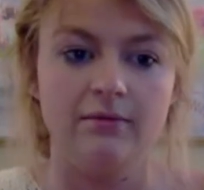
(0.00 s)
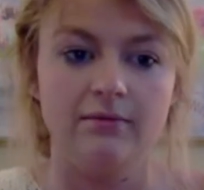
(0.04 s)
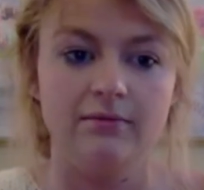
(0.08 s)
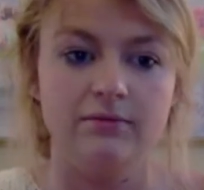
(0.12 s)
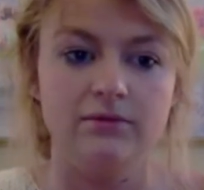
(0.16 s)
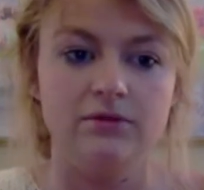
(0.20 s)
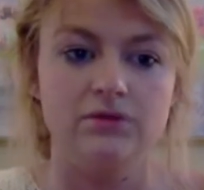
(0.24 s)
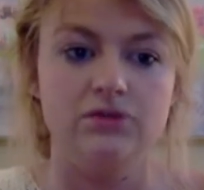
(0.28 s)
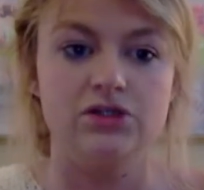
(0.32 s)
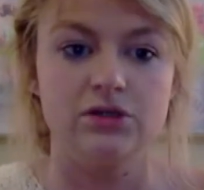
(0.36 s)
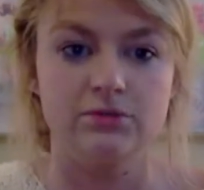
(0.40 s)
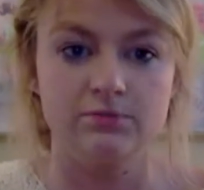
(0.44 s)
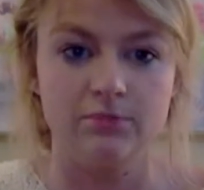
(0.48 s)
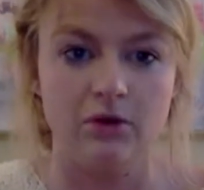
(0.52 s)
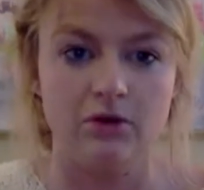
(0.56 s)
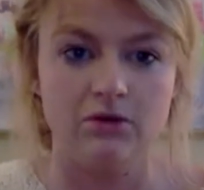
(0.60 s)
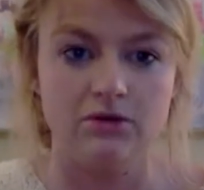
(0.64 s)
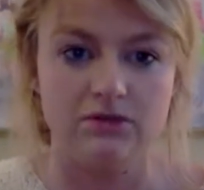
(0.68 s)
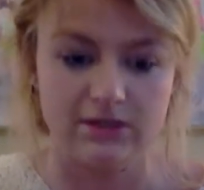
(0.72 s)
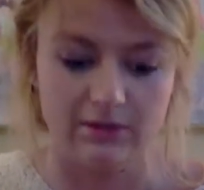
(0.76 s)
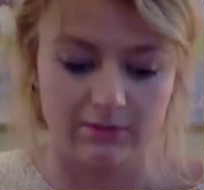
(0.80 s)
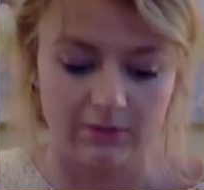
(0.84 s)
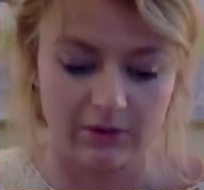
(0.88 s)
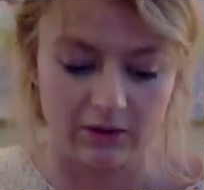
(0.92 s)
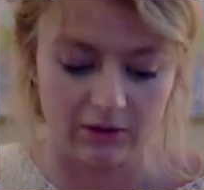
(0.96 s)
You should
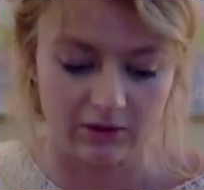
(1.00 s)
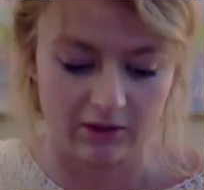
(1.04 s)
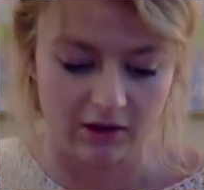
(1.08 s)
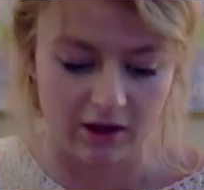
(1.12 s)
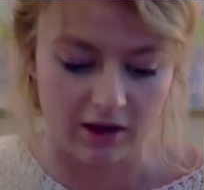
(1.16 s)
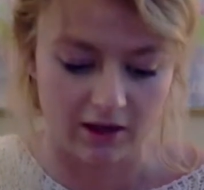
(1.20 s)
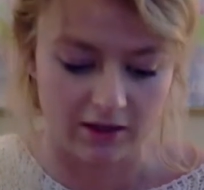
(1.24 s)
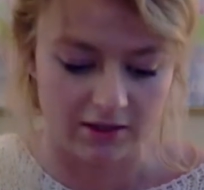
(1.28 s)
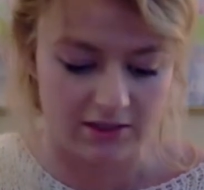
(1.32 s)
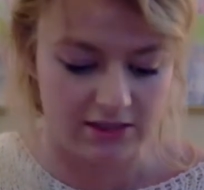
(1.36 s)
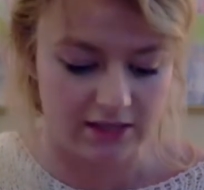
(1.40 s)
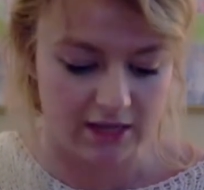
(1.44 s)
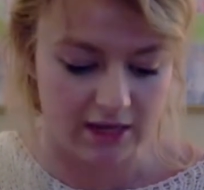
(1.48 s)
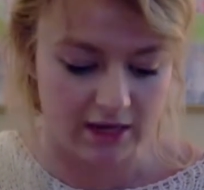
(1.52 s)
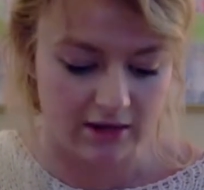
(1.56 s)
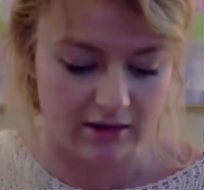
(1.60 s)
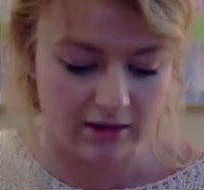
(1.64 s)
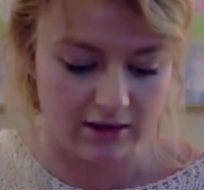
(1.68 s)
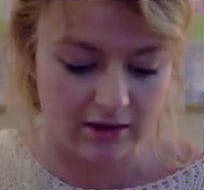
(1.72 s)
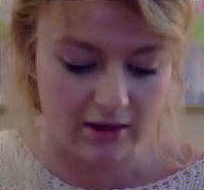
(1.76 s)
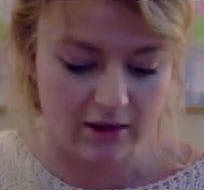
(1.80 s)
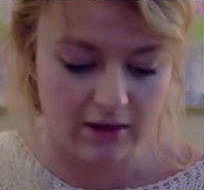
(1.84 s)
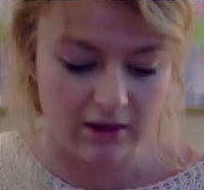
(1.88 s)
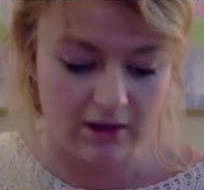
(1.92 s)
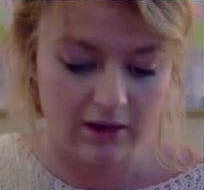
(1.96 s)
post similar content.
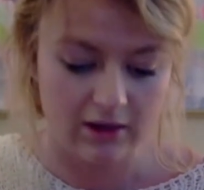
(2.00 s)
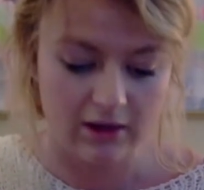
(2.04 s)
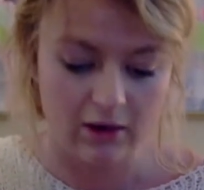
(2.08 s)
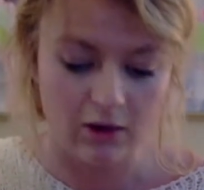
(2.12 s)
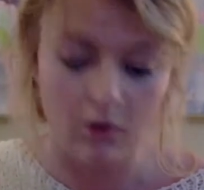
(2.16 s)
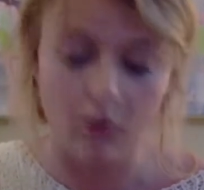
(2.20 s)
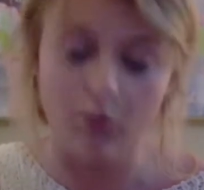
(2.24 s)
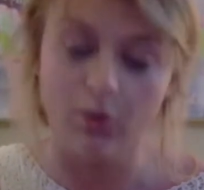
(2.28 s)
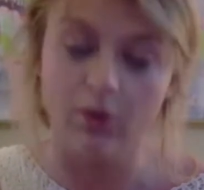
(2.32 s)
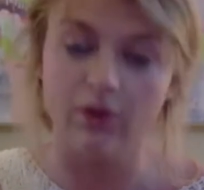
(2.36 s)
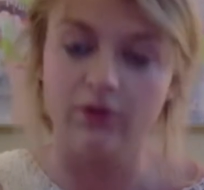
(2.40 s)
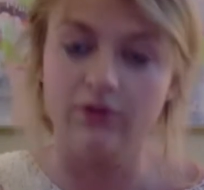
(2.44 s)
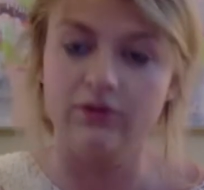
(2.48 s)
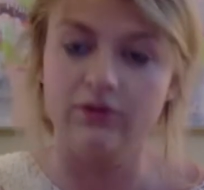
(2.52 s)
Or